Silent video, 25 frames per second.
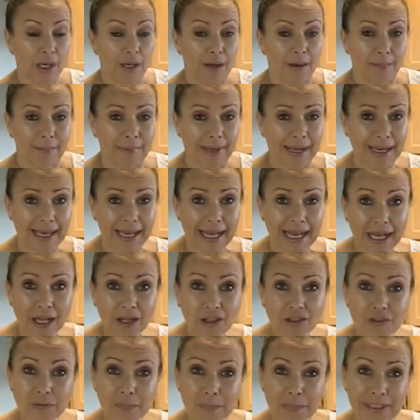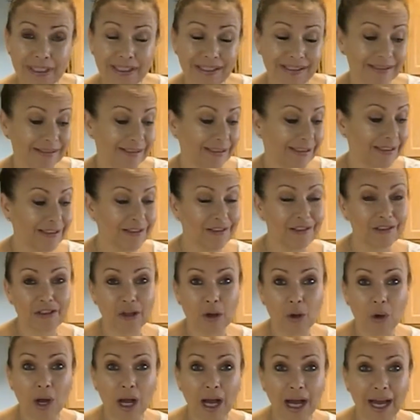My house, because it is
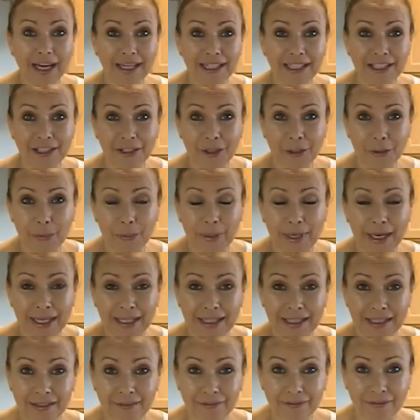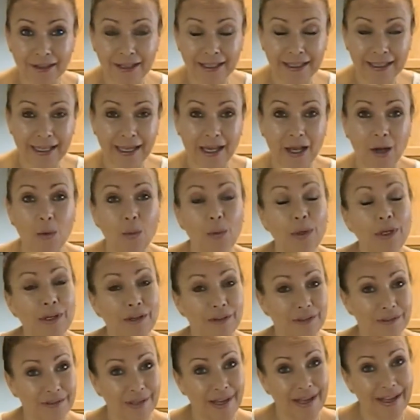so hot here where I live right now, we
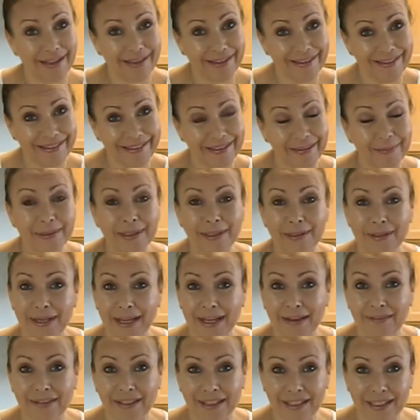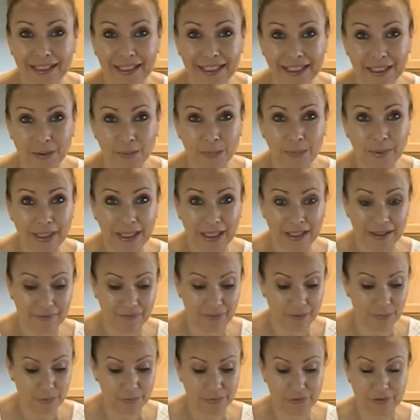are dying. We are having a heat wave.
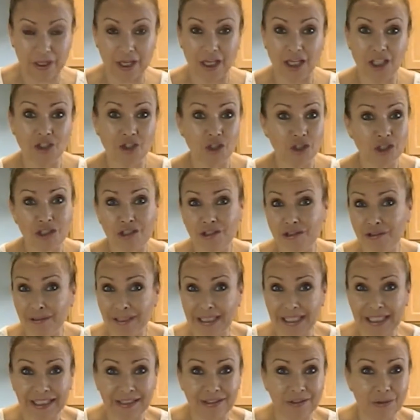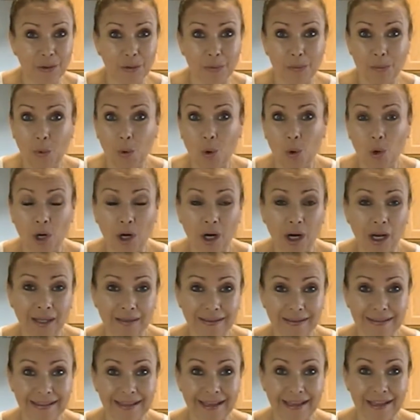It was 100 degrees or more
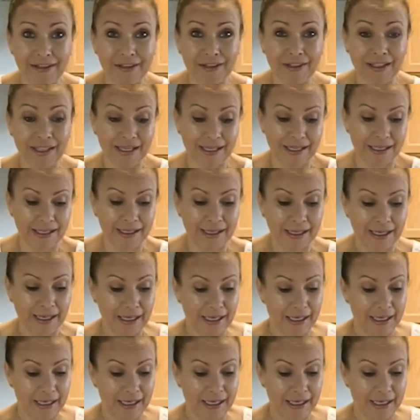on Saturday.